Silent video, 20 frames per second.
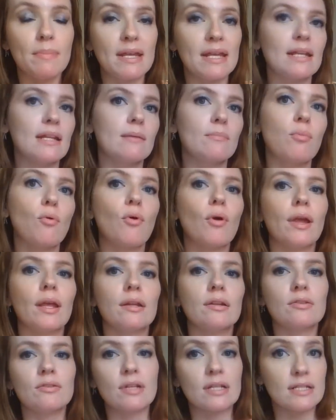beginning point
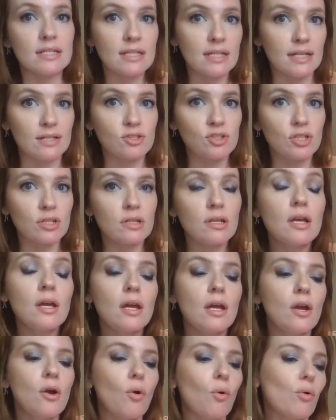and your destination.
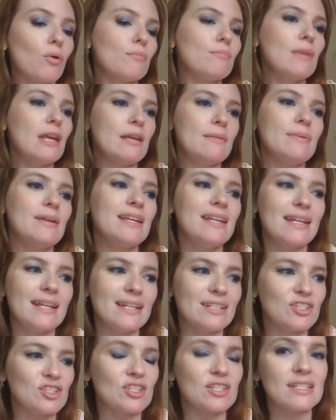Or maybe
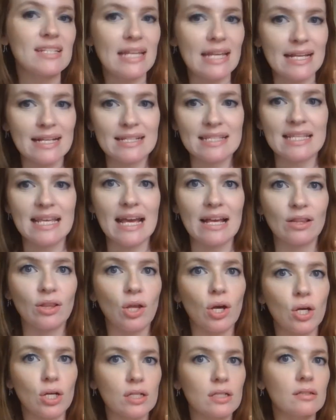it just takes that
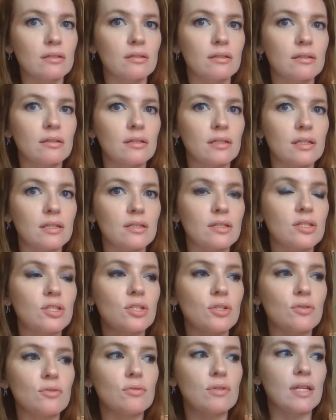long
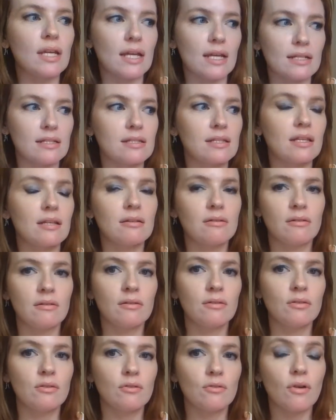to get
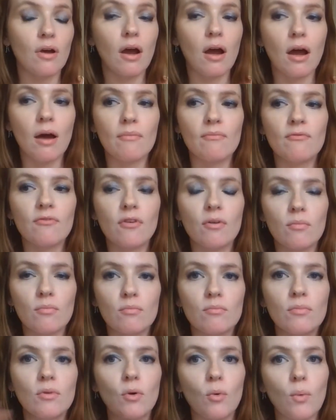
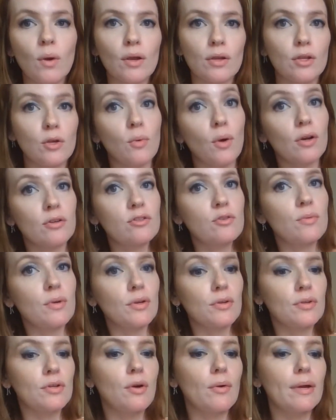from where you are to
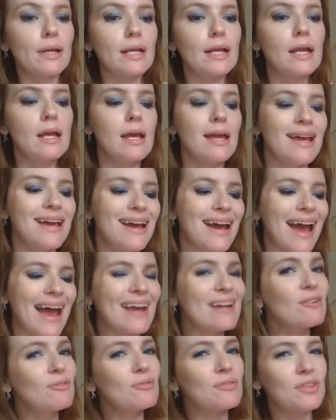where you're going.
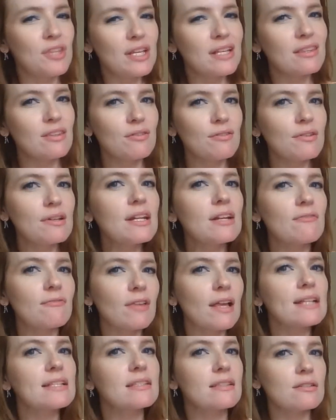I don't think there are any
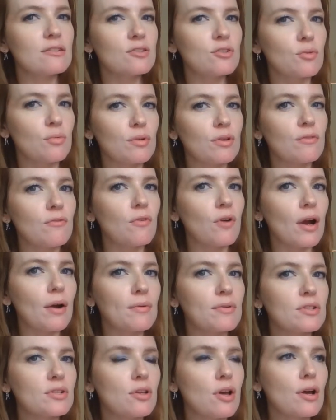flights that are 24
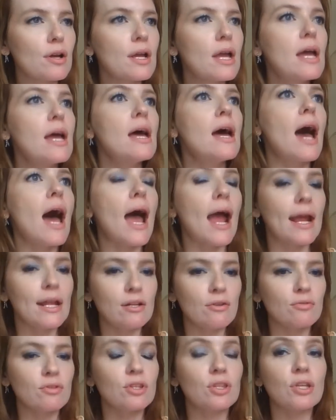hours long. I
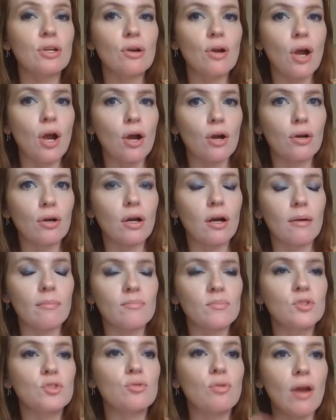know that there are
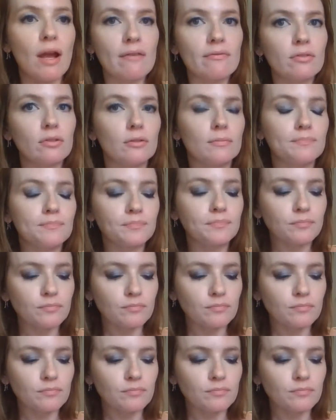travel,